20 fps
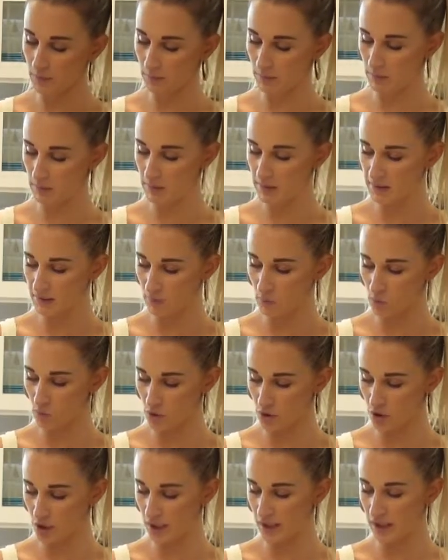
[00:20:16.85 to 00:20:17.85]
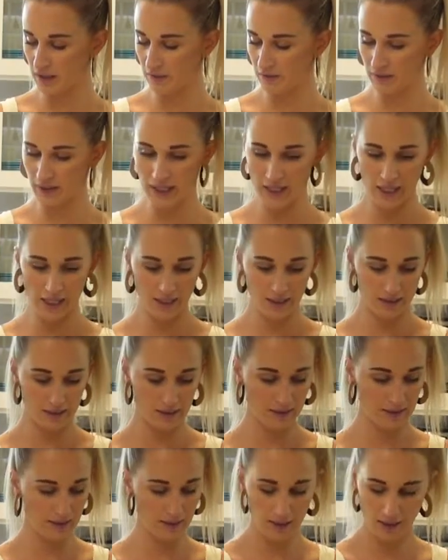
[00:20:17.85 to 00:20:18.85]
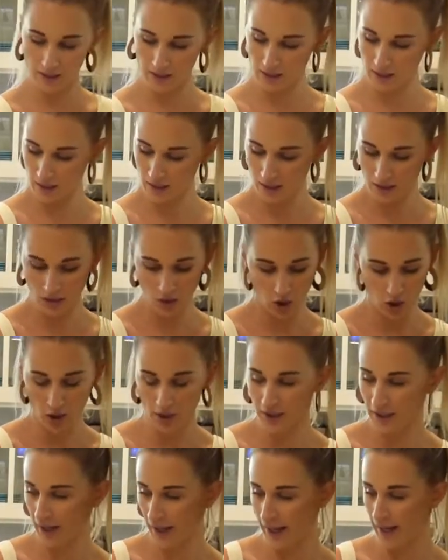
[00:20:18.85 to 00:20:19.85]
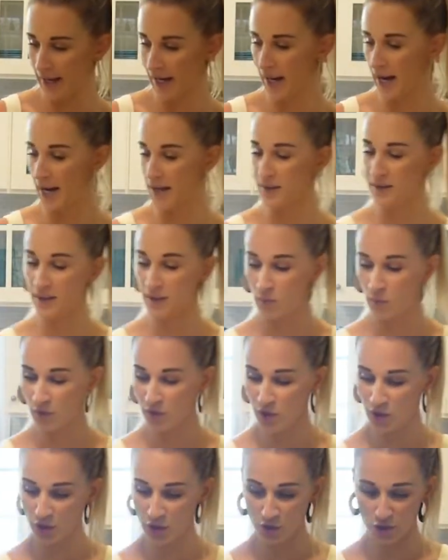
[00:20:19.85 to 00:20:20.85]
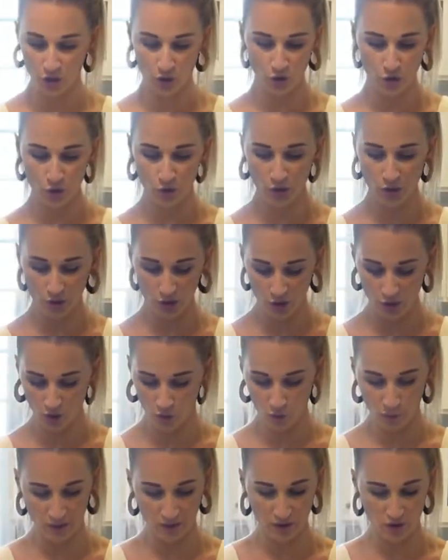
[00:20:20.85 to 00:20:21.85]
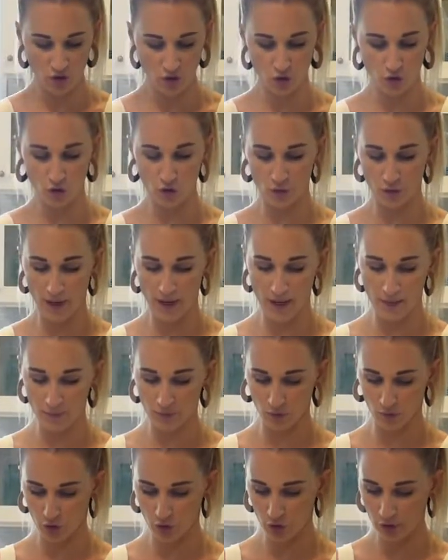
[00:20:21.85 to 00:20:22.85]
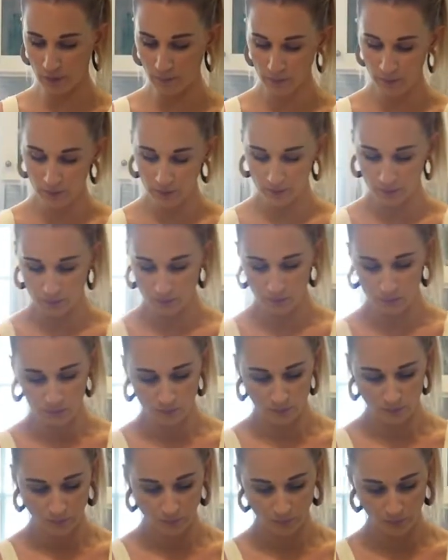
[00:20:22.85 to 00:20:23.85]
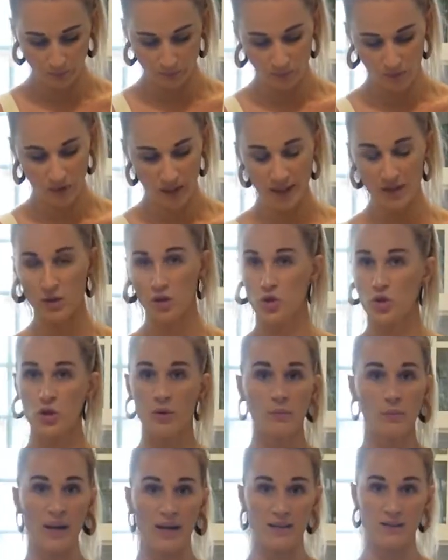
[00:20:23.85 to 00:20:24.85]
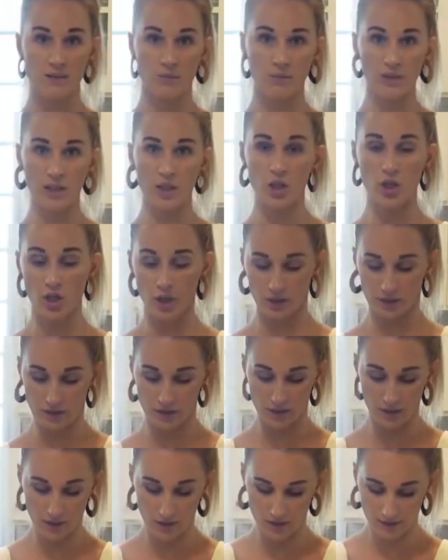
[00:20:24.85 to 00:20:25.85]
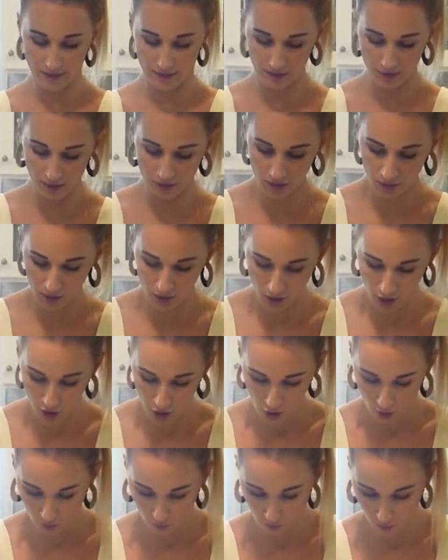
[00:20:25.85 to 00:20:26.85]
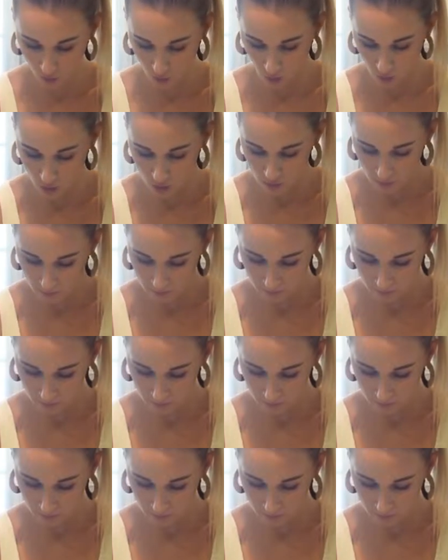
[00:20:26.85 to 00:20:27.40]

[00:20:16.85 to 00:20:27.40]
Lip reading: Maybe some more chili flakes. Okay, and then what you're going to do is you're going to grab your shrimp. And your shrimp hasn't been cooked, it's still raw.